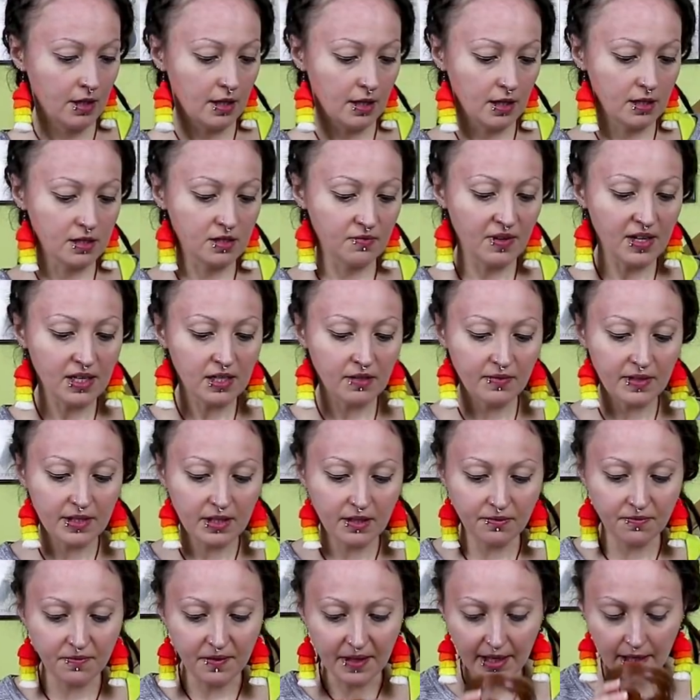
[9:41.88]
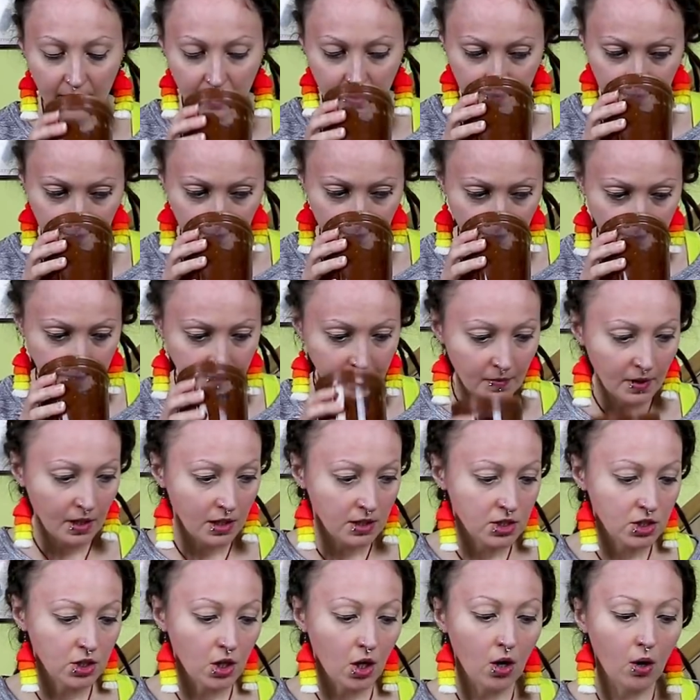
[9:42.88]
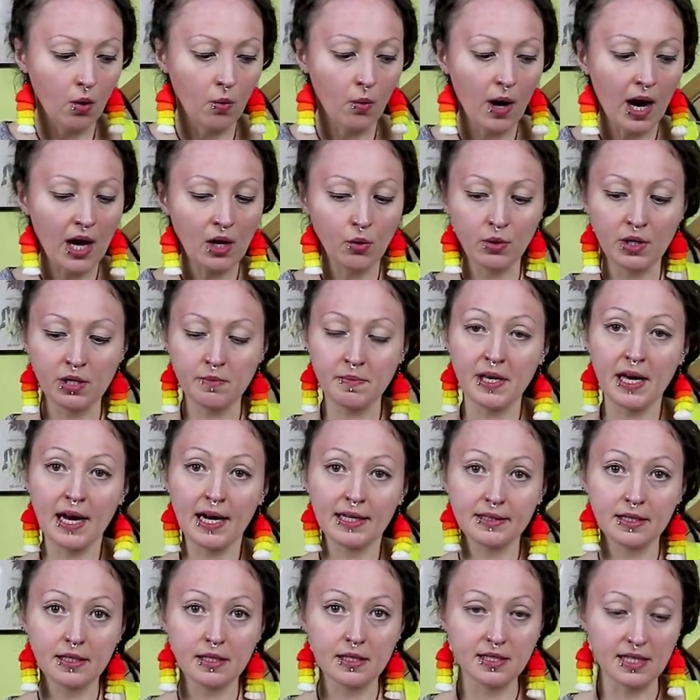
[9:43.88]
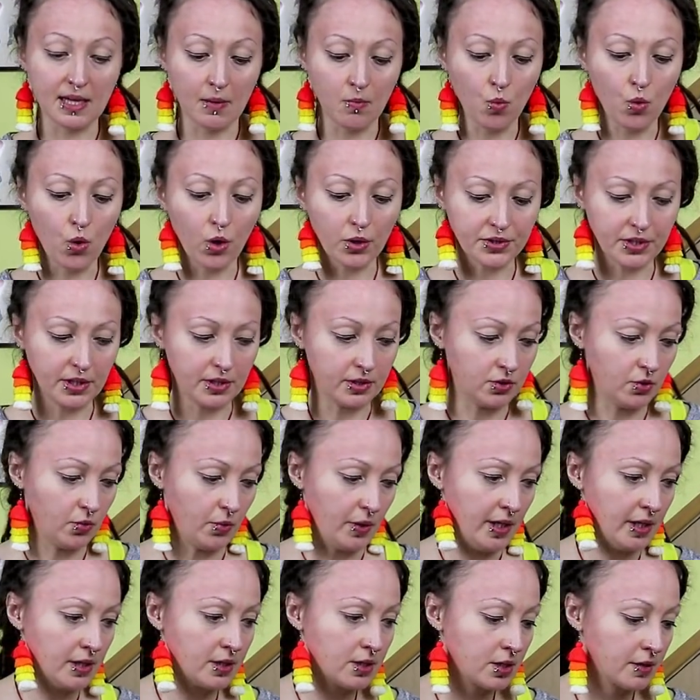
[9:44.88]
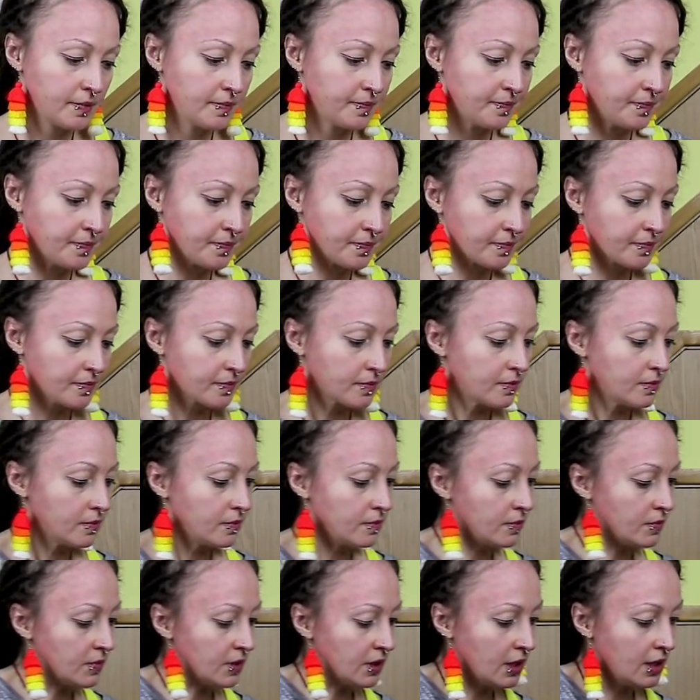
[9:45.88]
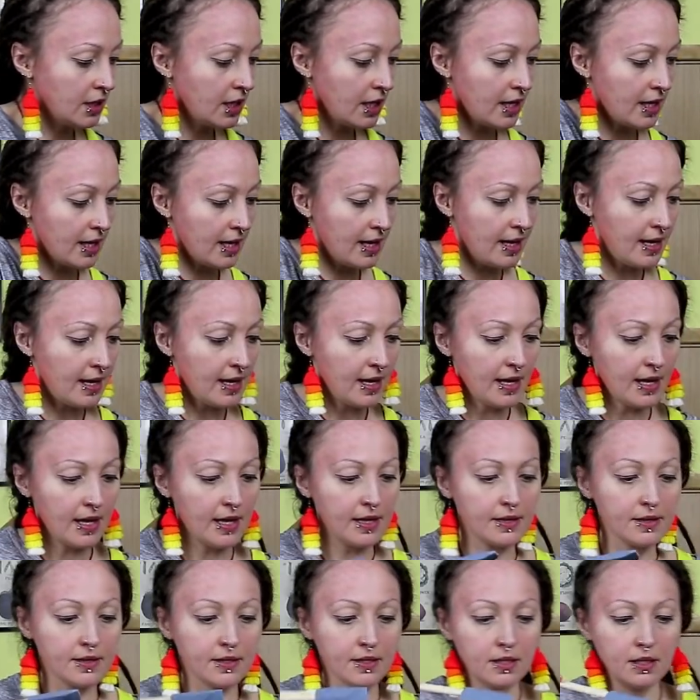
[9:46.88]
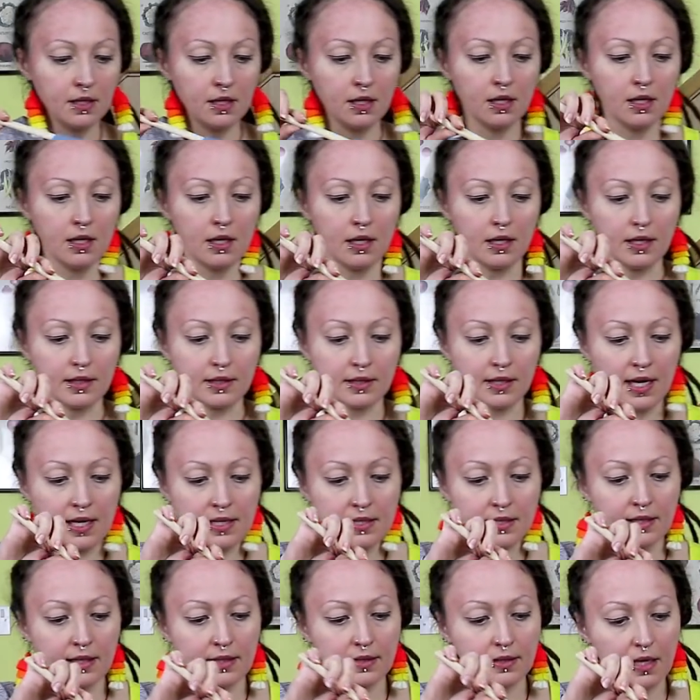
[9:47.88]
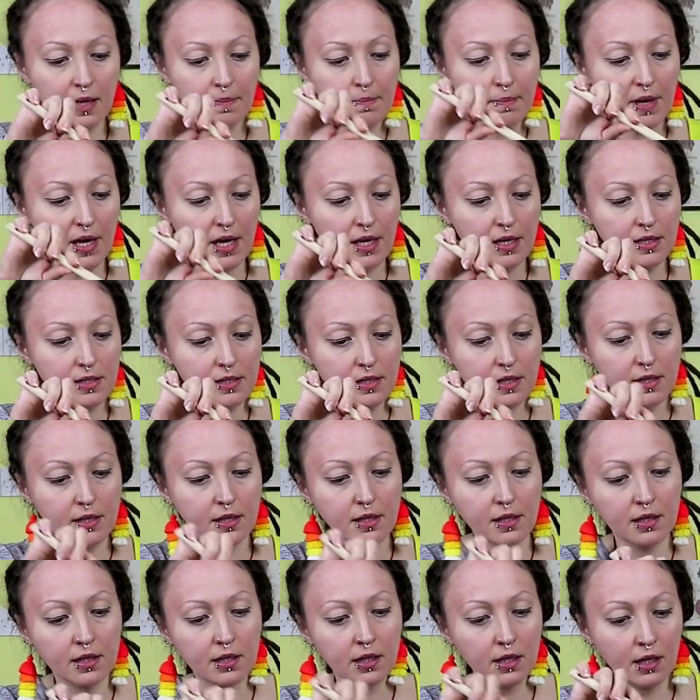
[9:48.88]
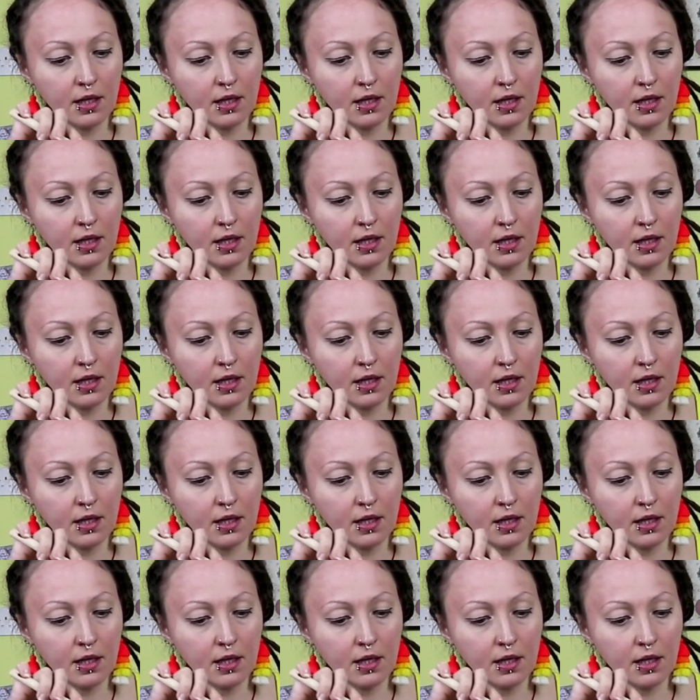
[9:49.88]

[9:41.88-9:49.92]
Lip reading: It's very thick, so I will be adding some water to it, and it has that amazing